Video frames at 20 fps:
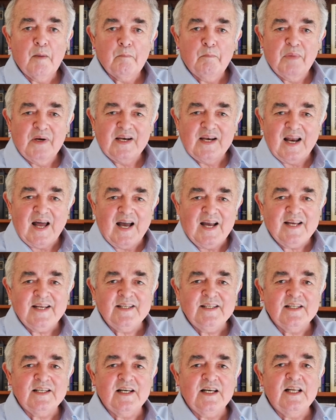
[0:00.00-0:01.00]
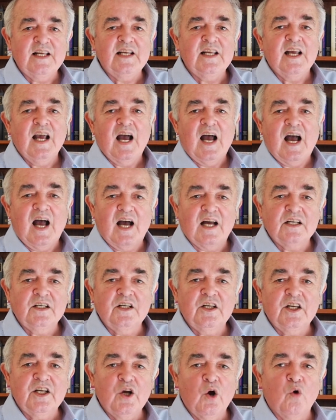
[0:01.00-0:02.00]
Blindly
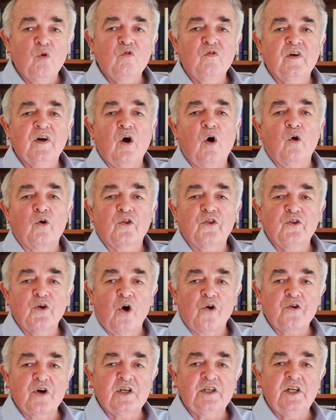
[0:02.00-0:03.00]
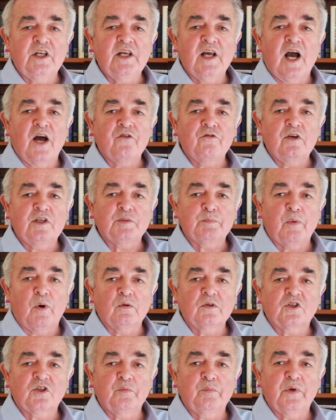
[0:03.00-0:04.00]
handing over authority and
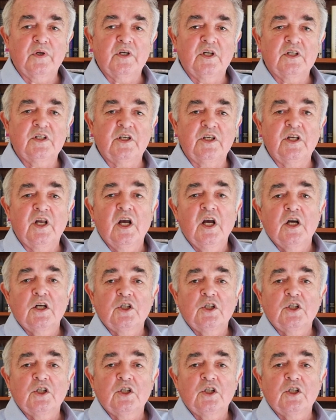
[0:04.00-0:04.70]
responsibility